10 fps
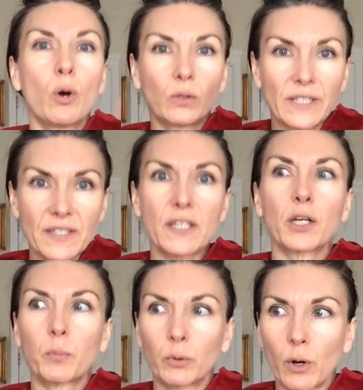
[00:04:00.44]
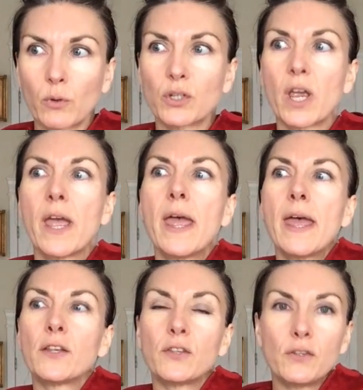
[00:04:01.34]
holistic approach
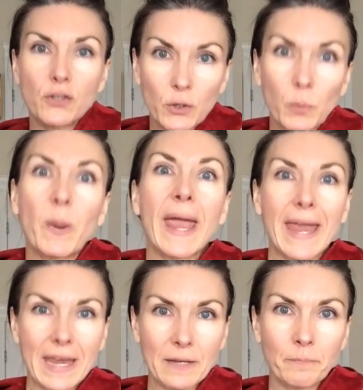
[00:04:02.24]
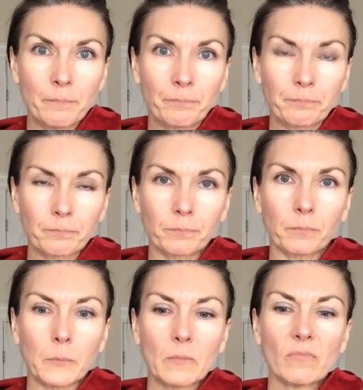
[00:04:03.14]
to pain,
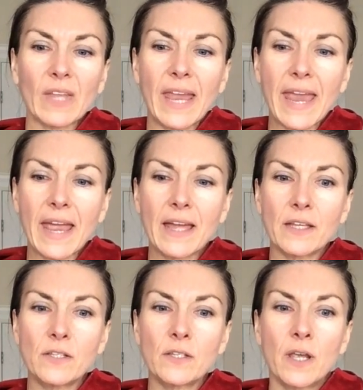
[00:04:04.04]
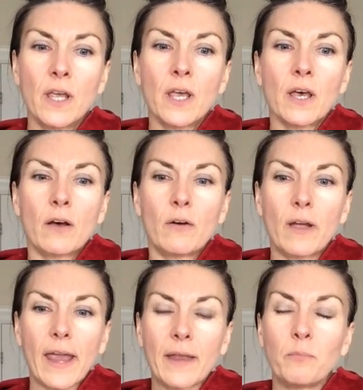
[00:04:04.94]

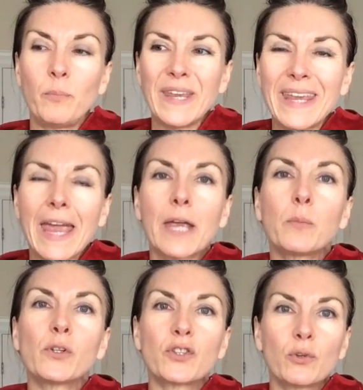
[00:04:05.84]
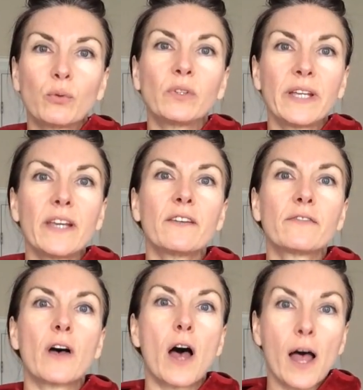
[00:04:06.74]
and be able to
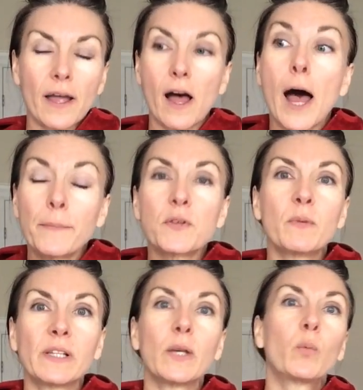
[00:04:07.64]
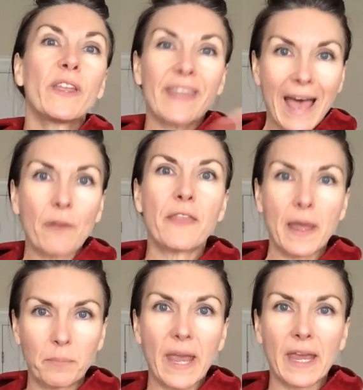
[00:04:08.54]
live optimally without
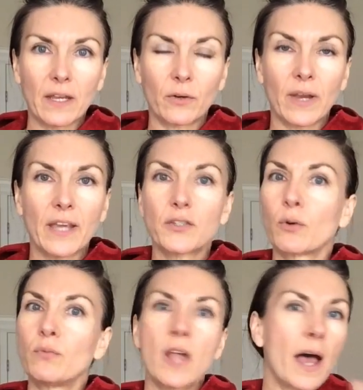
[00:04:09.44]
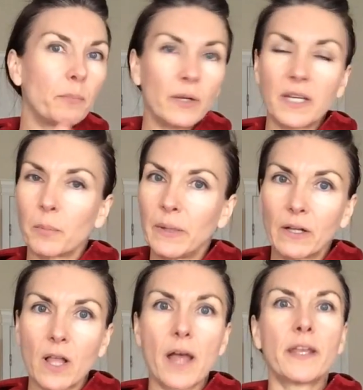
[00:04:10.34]
that pain, okay? So not putting a
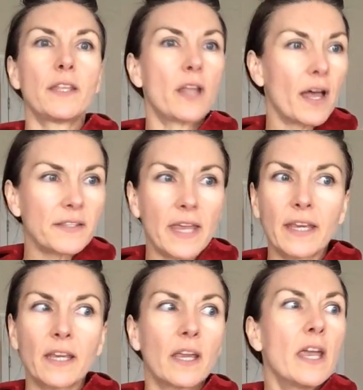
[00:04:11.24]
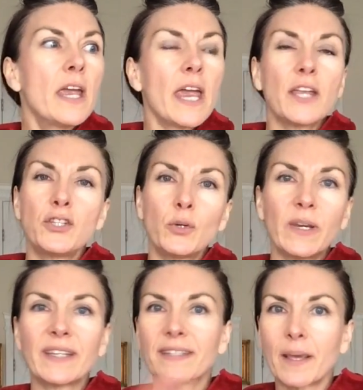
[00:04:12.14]
pill on it, not taking and
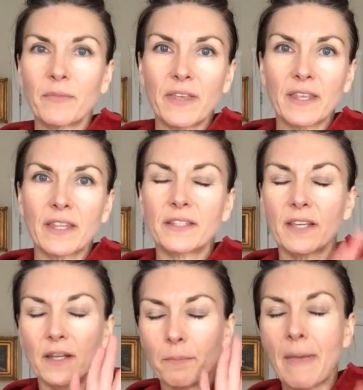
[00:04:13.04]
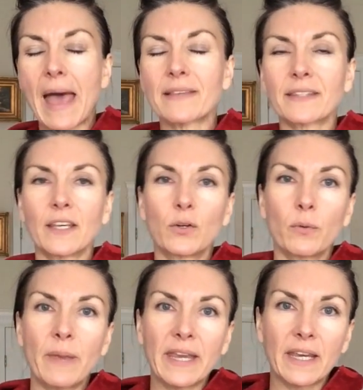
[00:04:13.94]
doing something that's gonna mask it
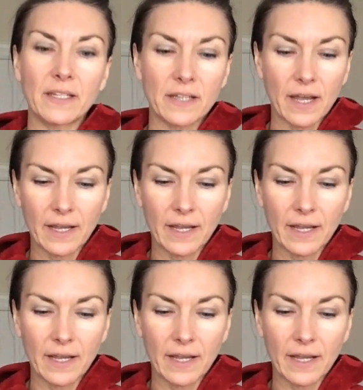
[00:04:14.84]
or make it,